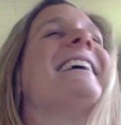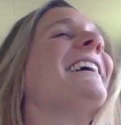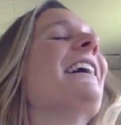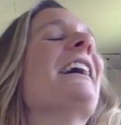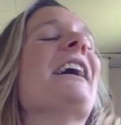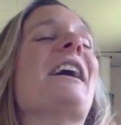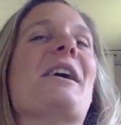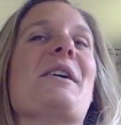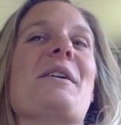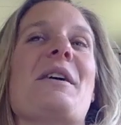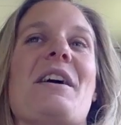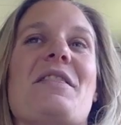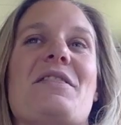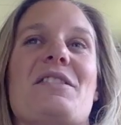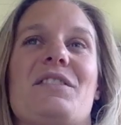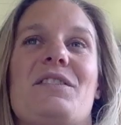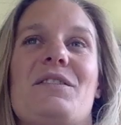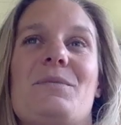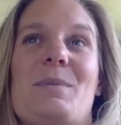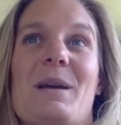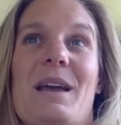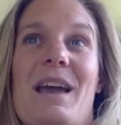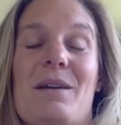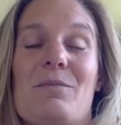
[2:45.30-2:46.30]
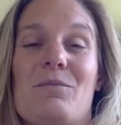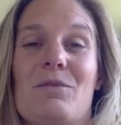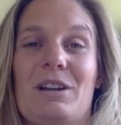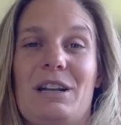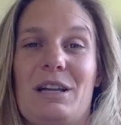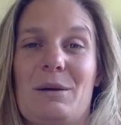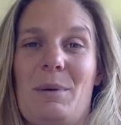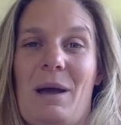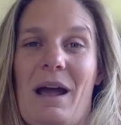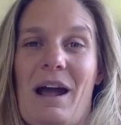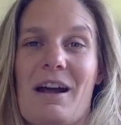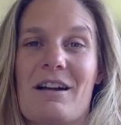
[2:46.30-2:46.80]
Uh, and this became really
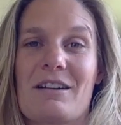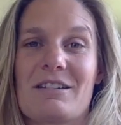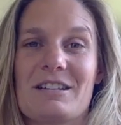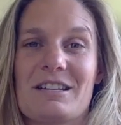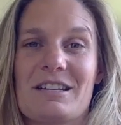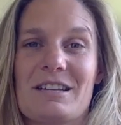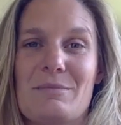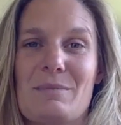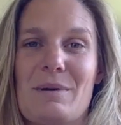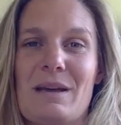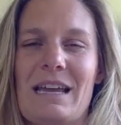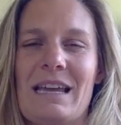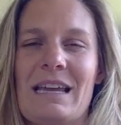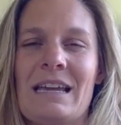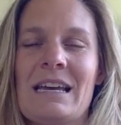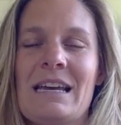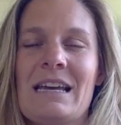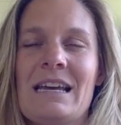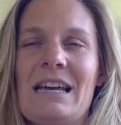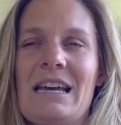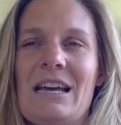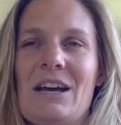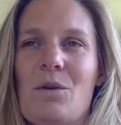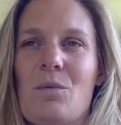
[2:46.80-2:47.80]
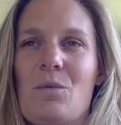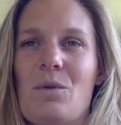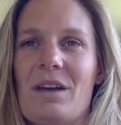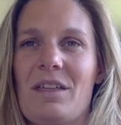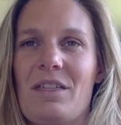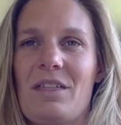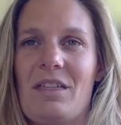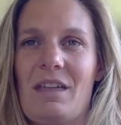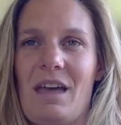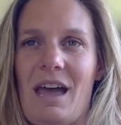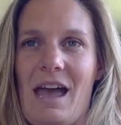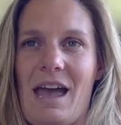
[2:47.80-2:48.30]
apparent to me
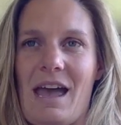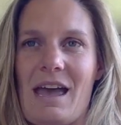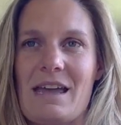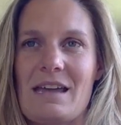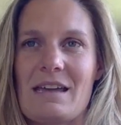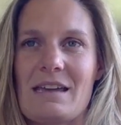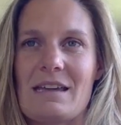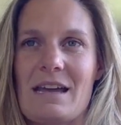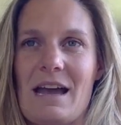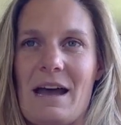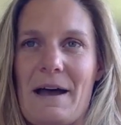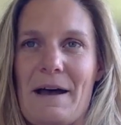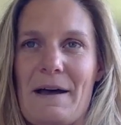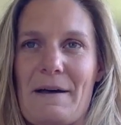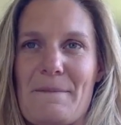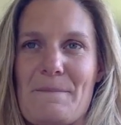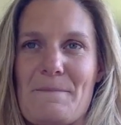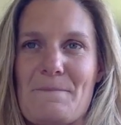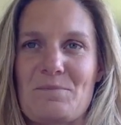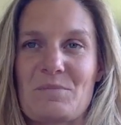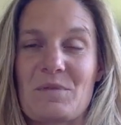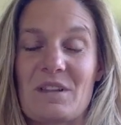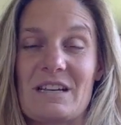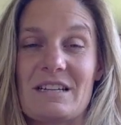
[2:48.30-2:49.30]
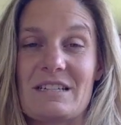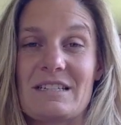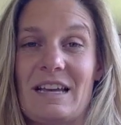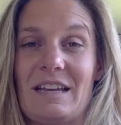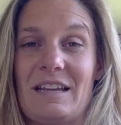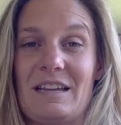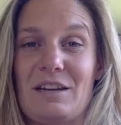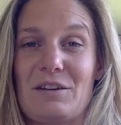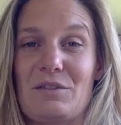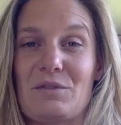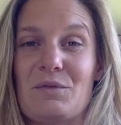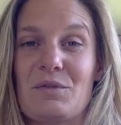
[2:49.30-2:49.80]
with a um,
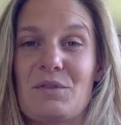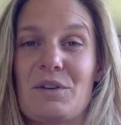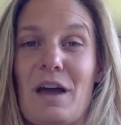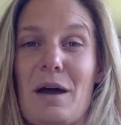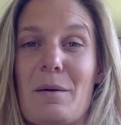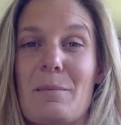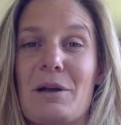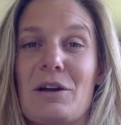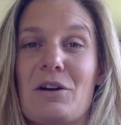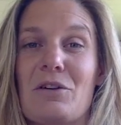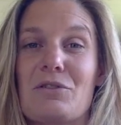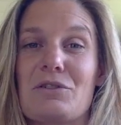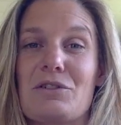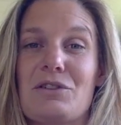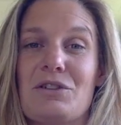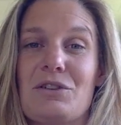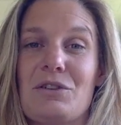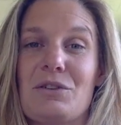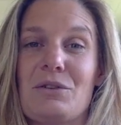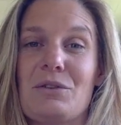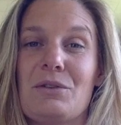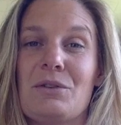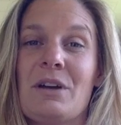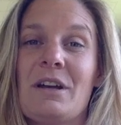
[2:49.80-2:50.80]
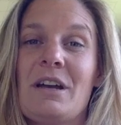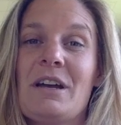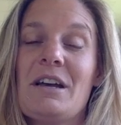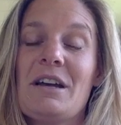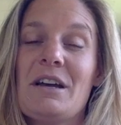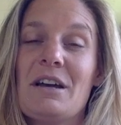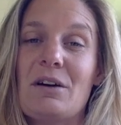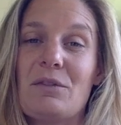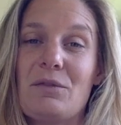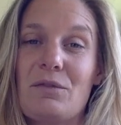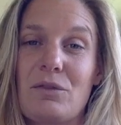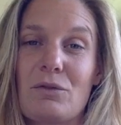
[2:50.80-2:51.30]
executive coming onto
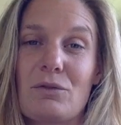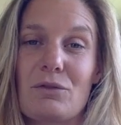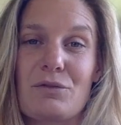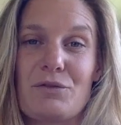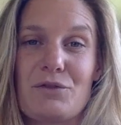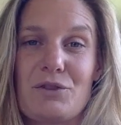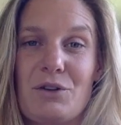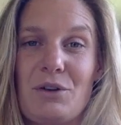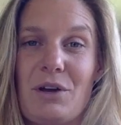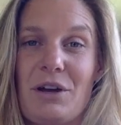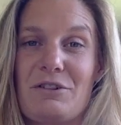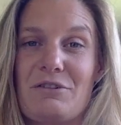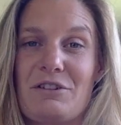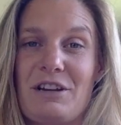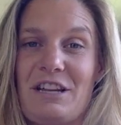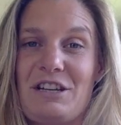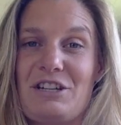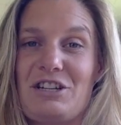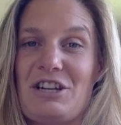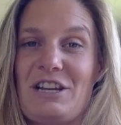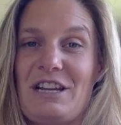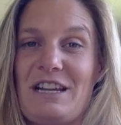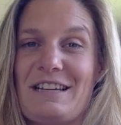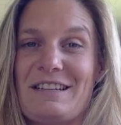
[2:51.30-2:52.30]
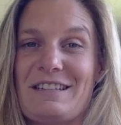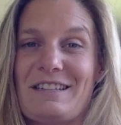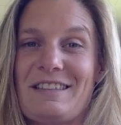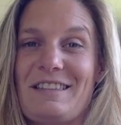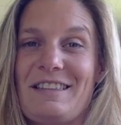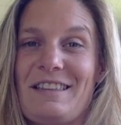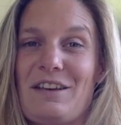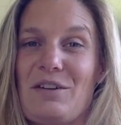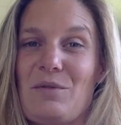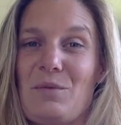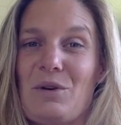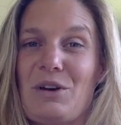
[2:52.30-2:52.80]
a floor of 200 engineers
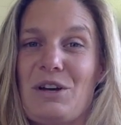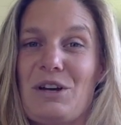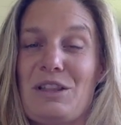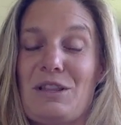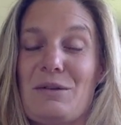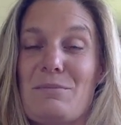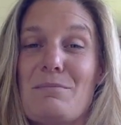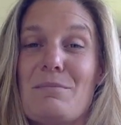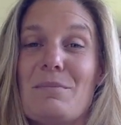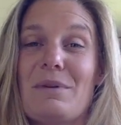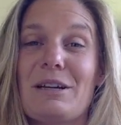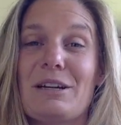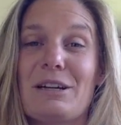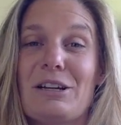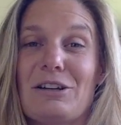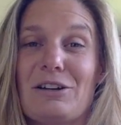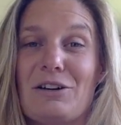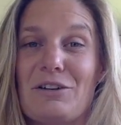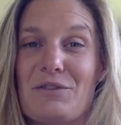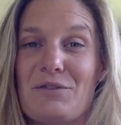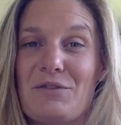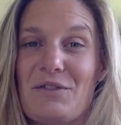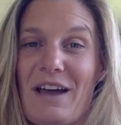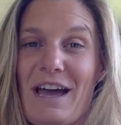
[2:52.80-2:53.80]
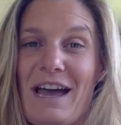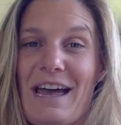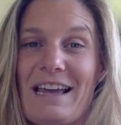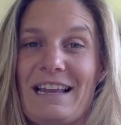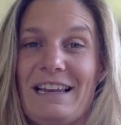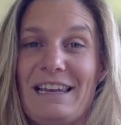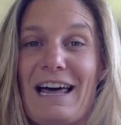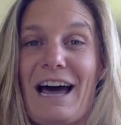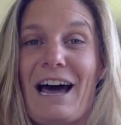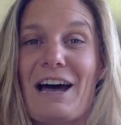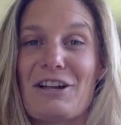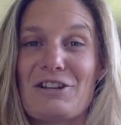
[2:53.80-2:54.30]
that were in the middle of a
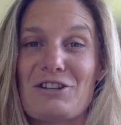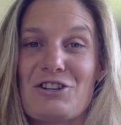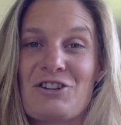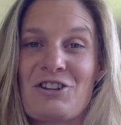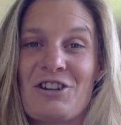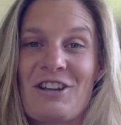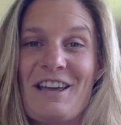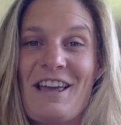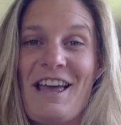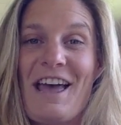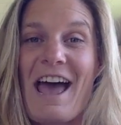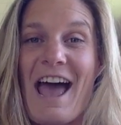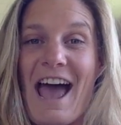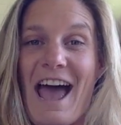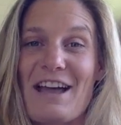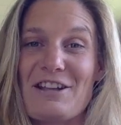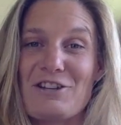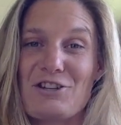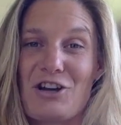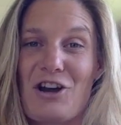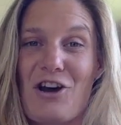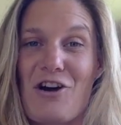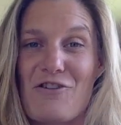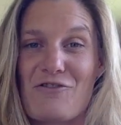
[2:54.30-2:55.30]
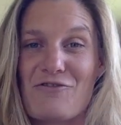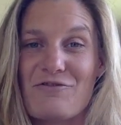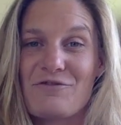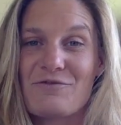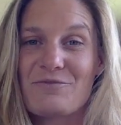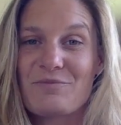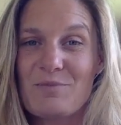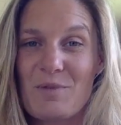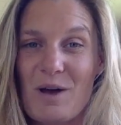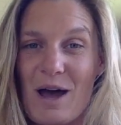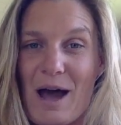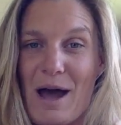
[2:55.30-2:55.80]
large agile
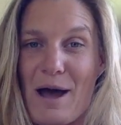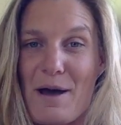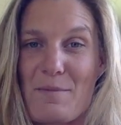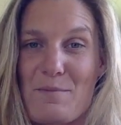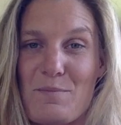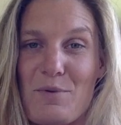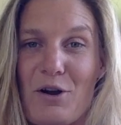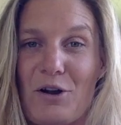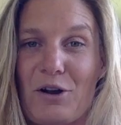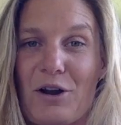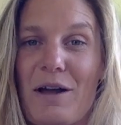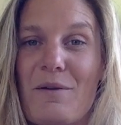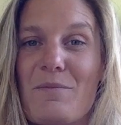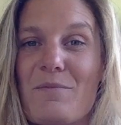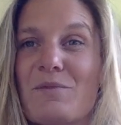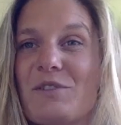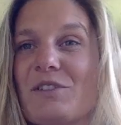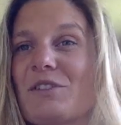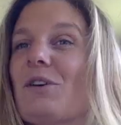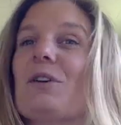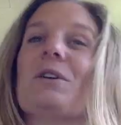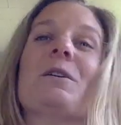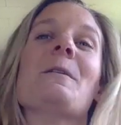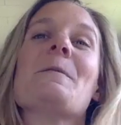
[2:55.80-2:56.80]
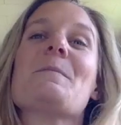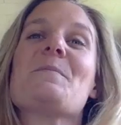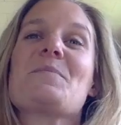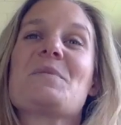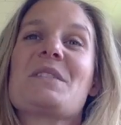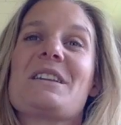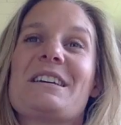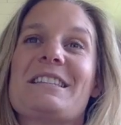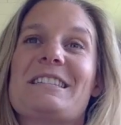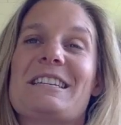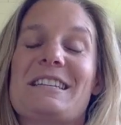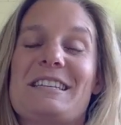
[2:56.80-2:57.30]
uh, program. So
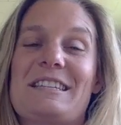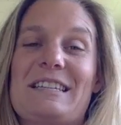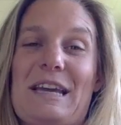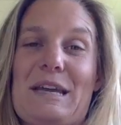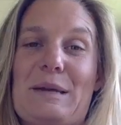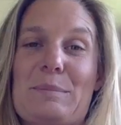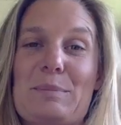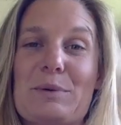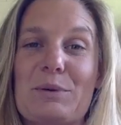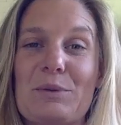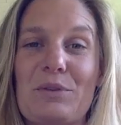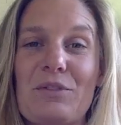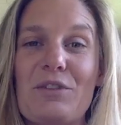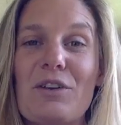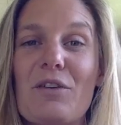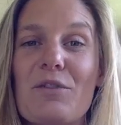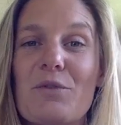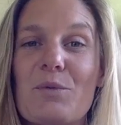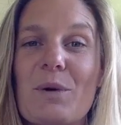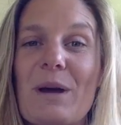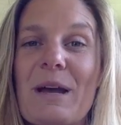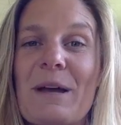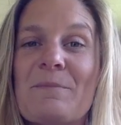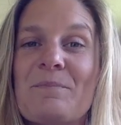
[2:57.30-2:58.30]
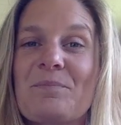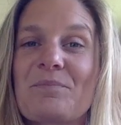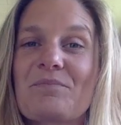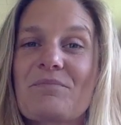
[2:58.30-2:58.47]
this team built software.